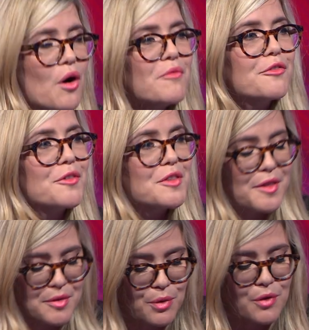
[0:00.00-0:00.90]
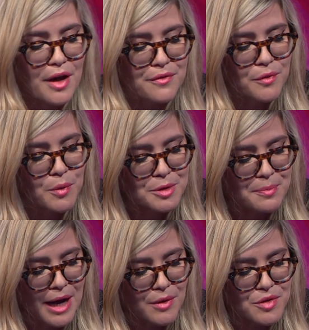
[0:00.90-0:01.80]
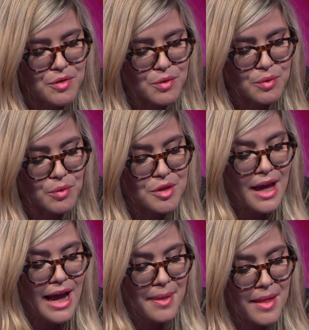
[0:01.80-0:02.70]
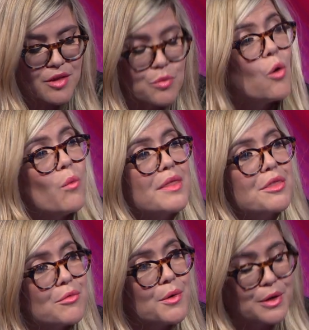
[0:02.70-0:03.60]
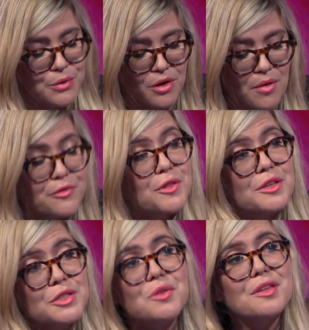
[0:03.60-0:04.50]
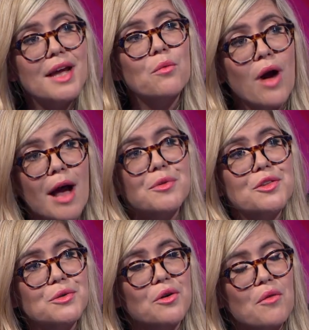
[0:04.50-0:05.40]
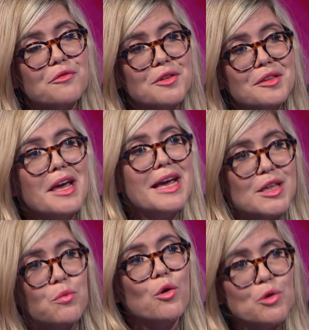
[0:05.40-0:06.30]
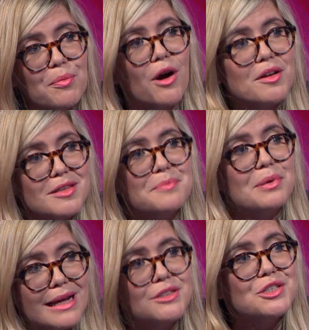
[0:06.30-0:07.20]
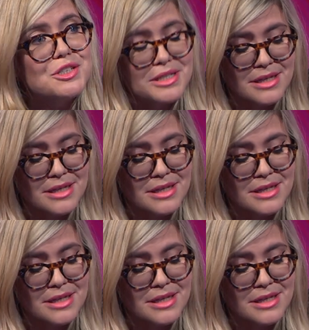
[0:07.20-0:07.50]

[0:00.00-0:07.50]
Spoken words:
conference that put that forward about schools. And that's what went through at your conference. And you say what happens at your conference is what your party pledges to